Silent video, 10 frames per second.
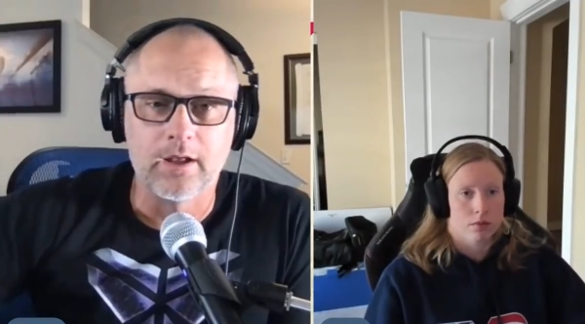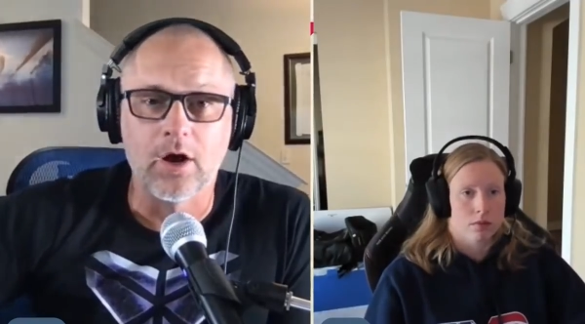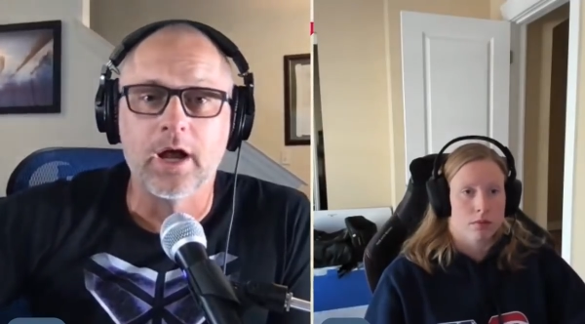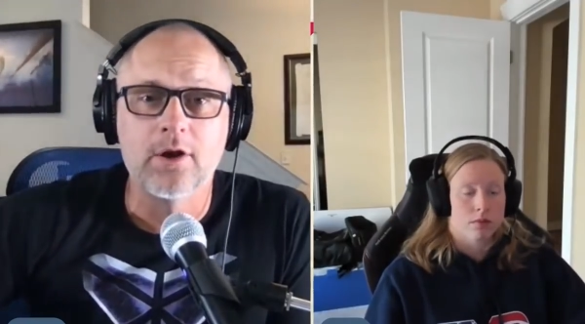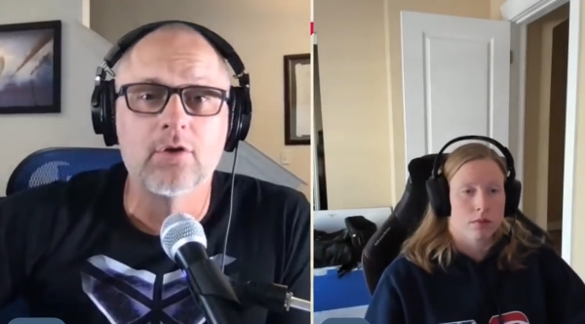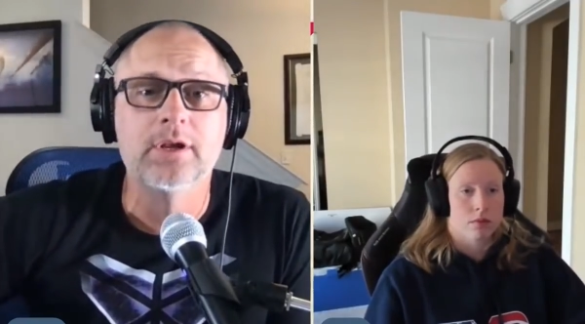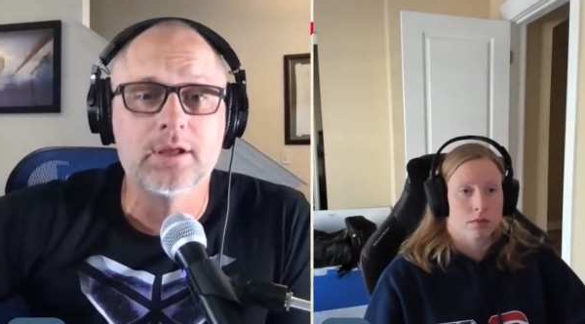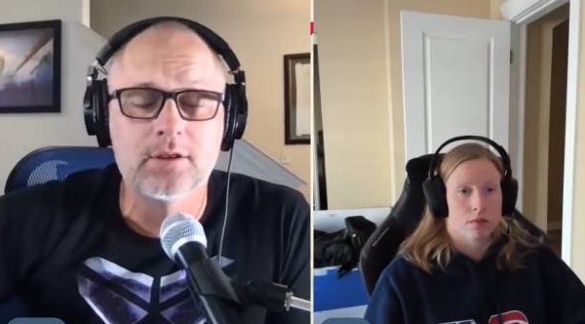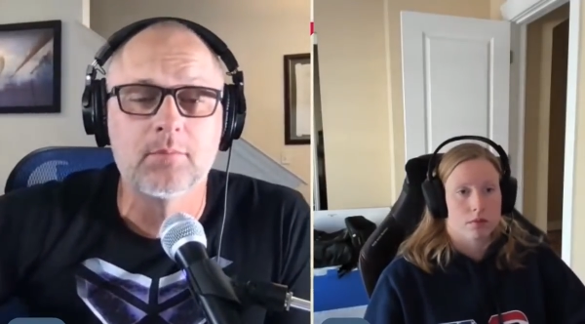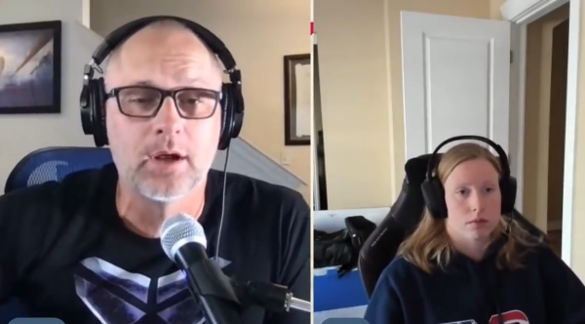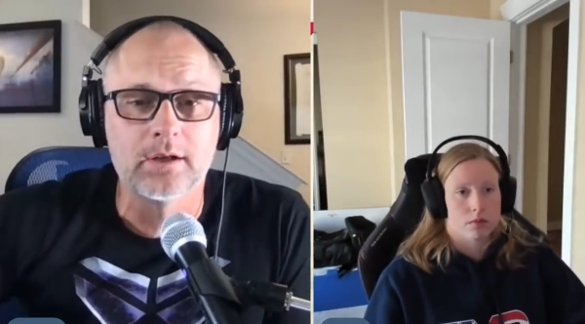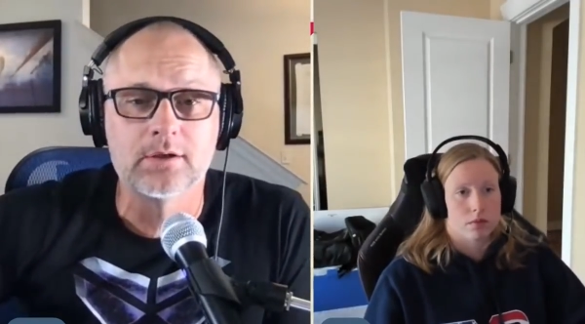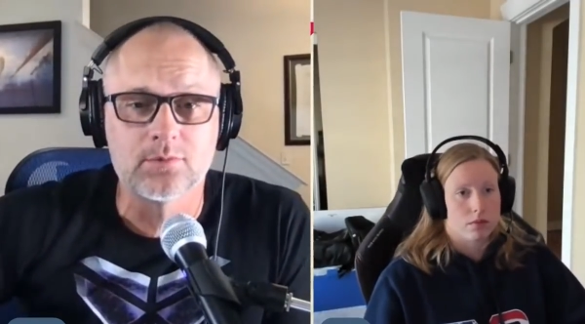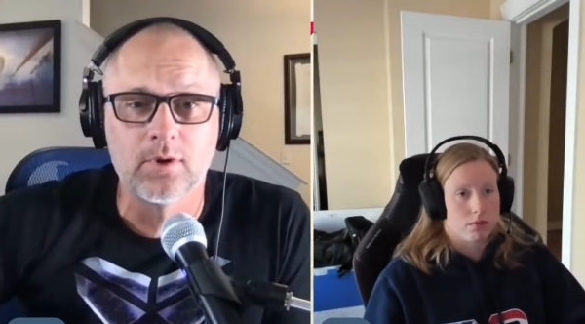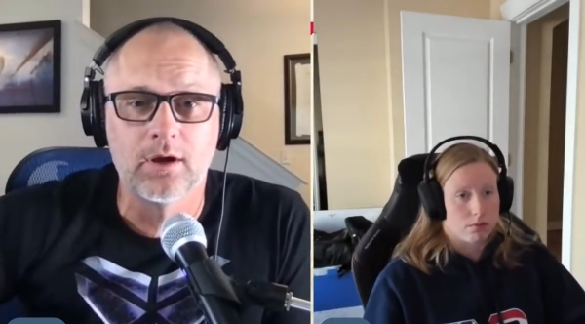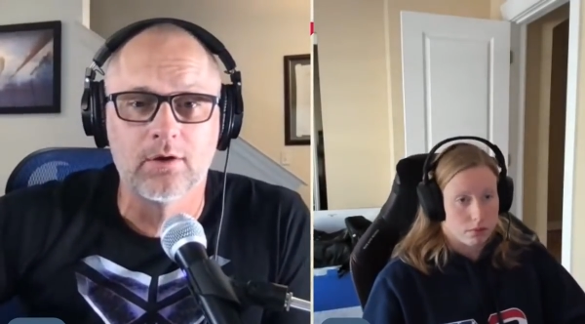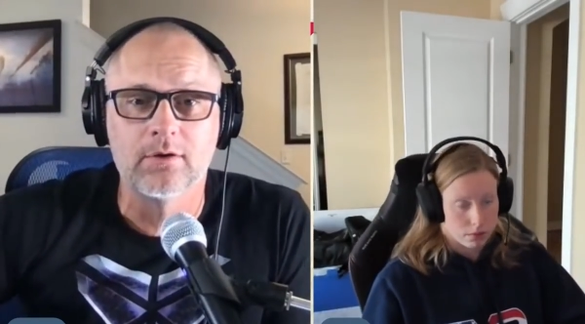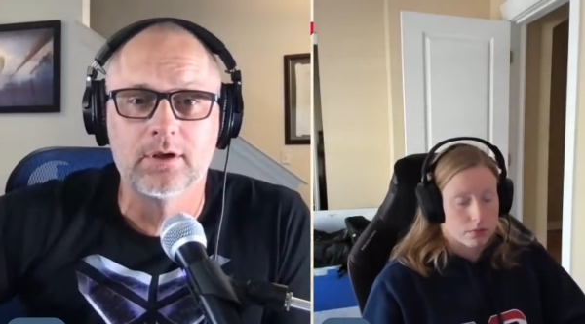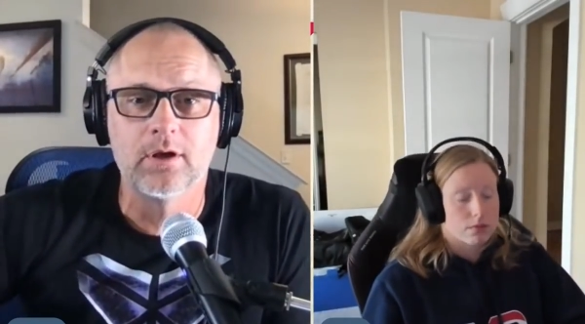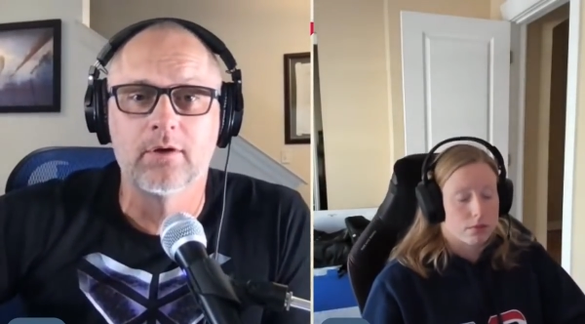Speaker 1: I know need the money as well,
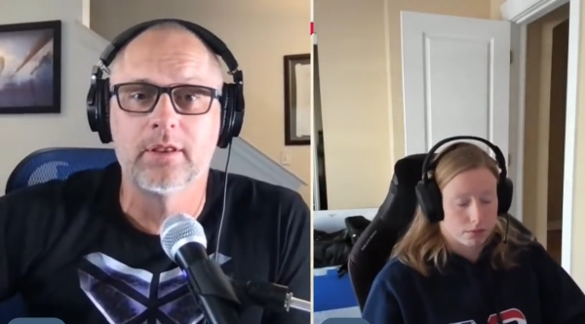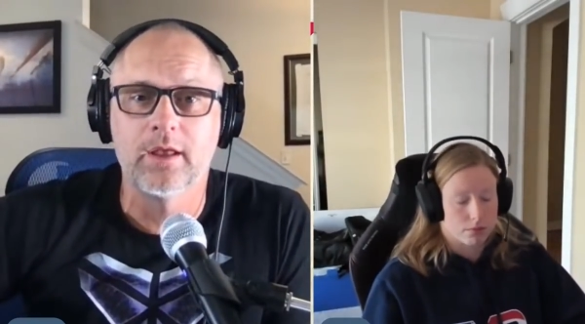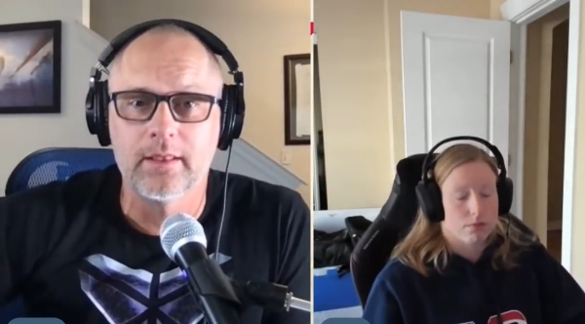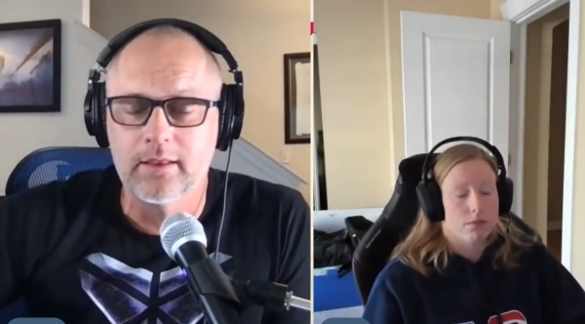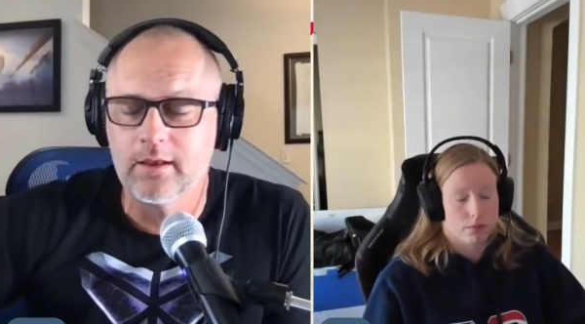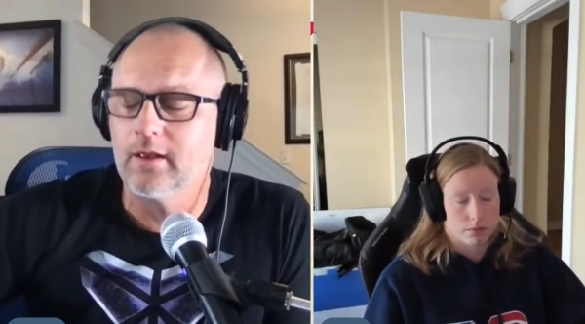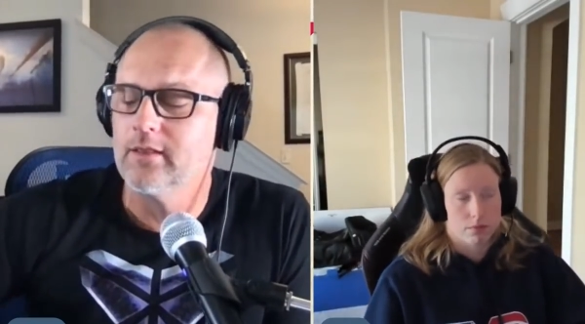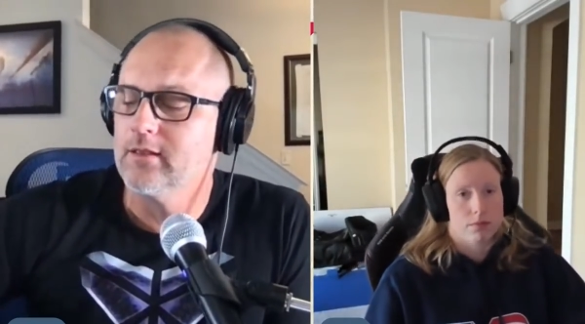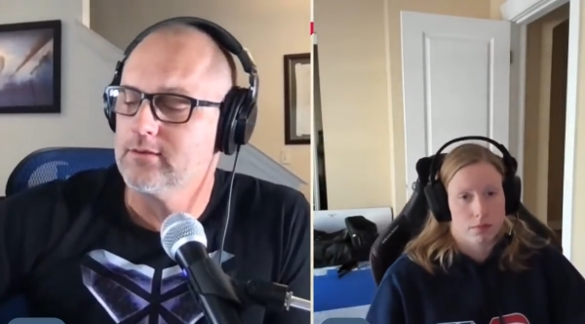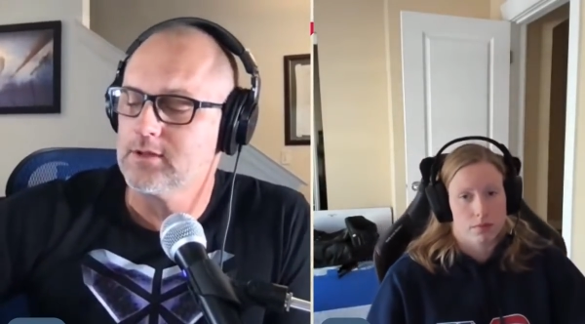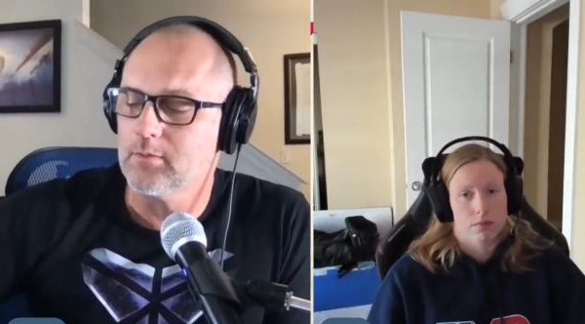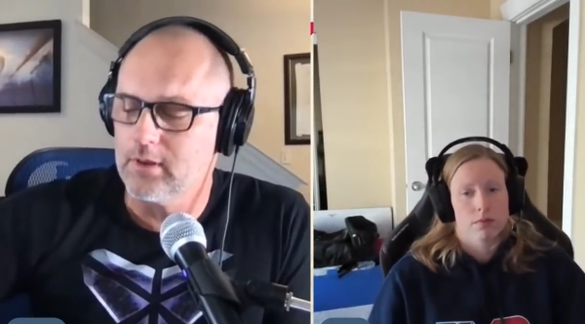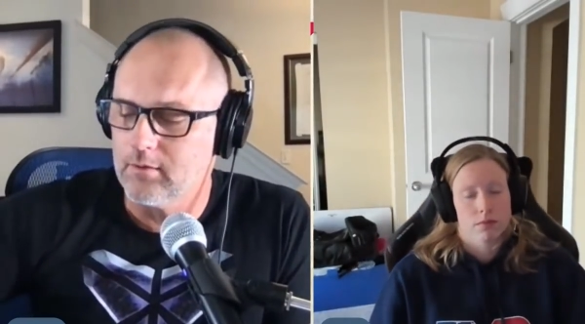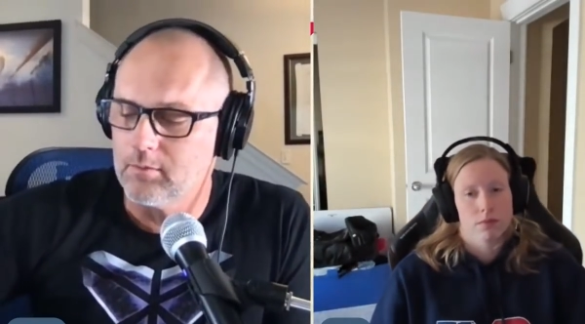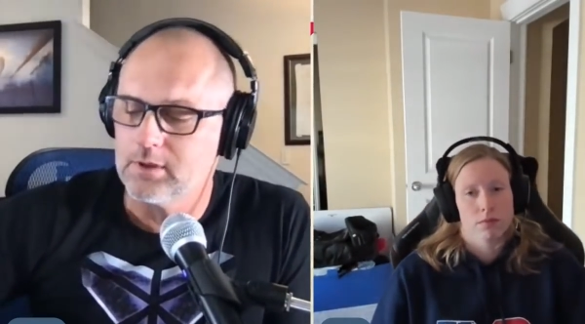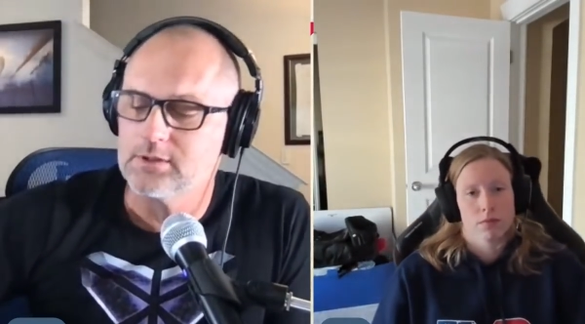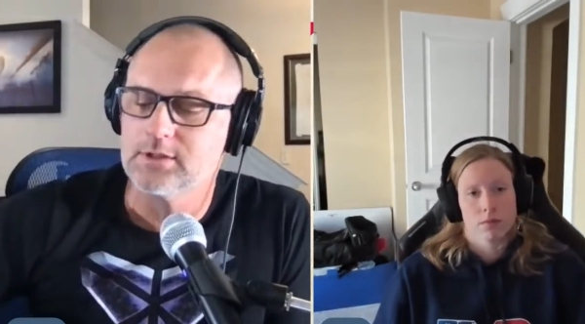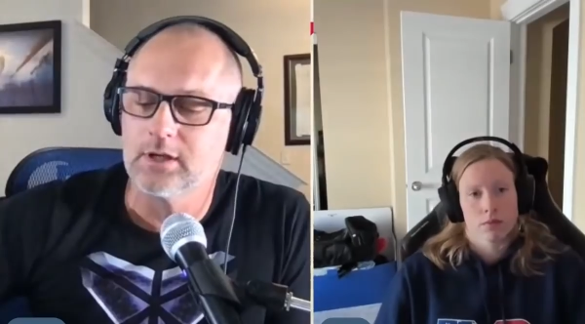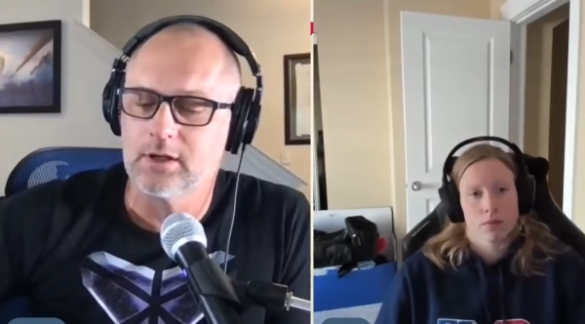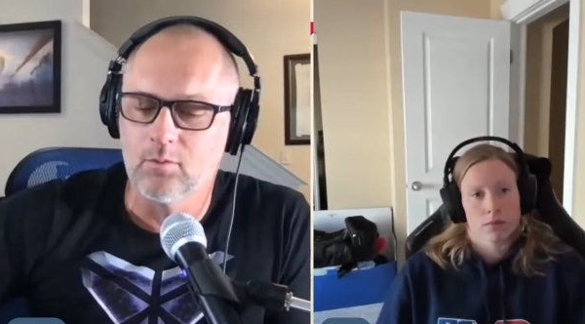you know, and and the, and some of them have been
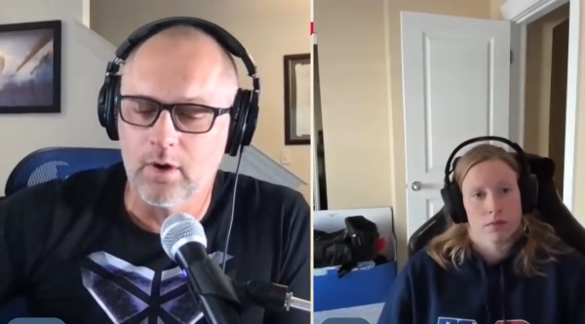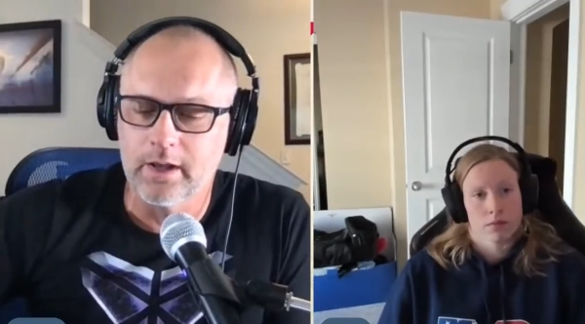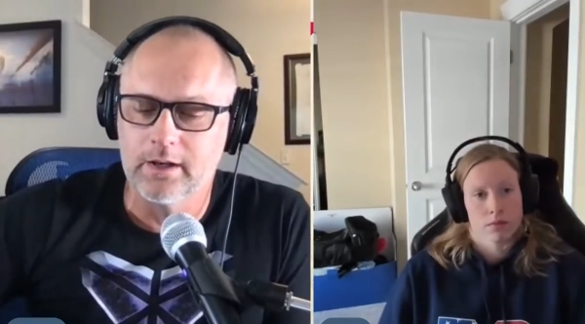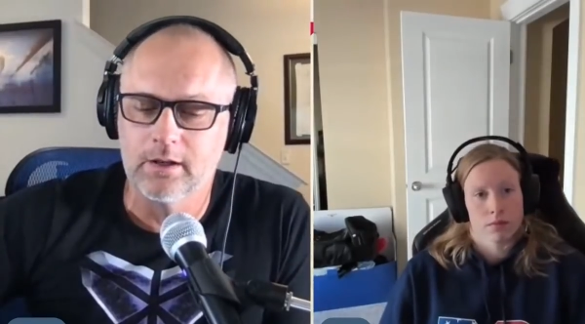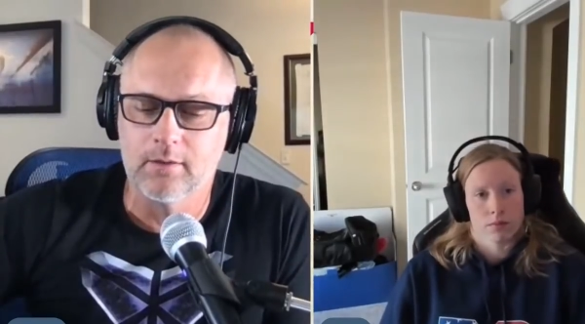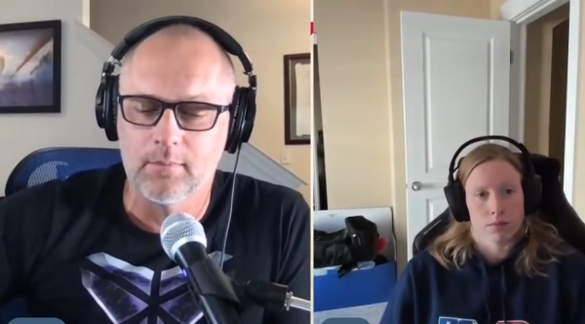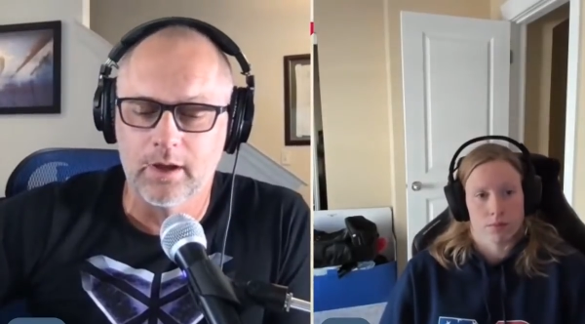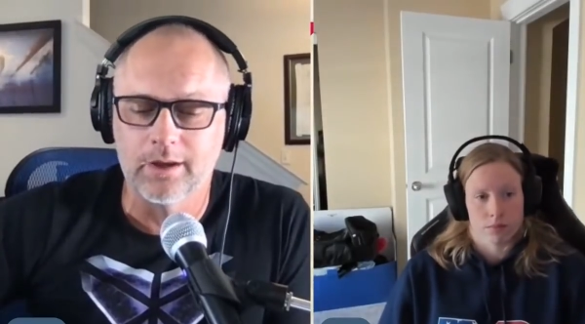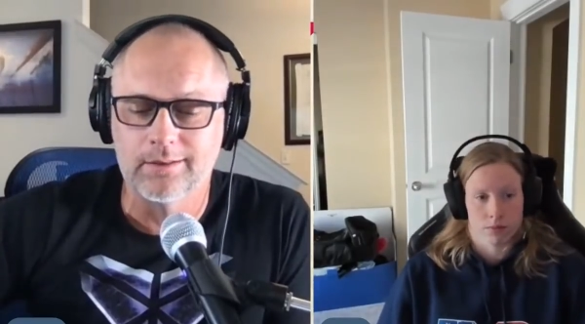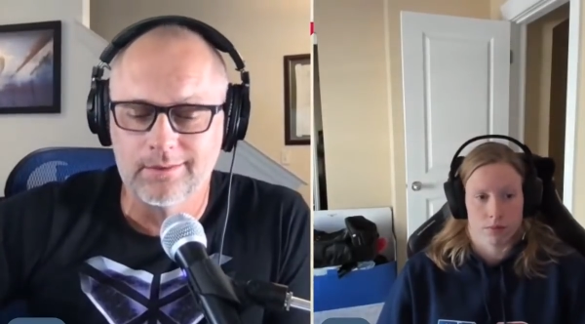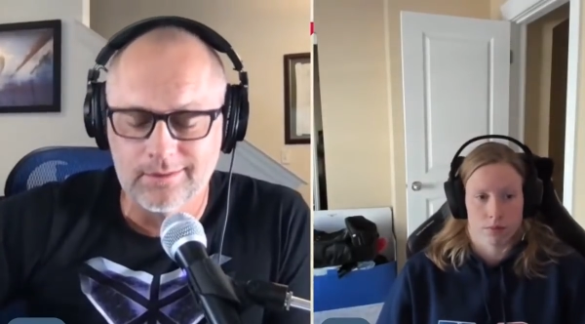sitting and waiting, and I'm like,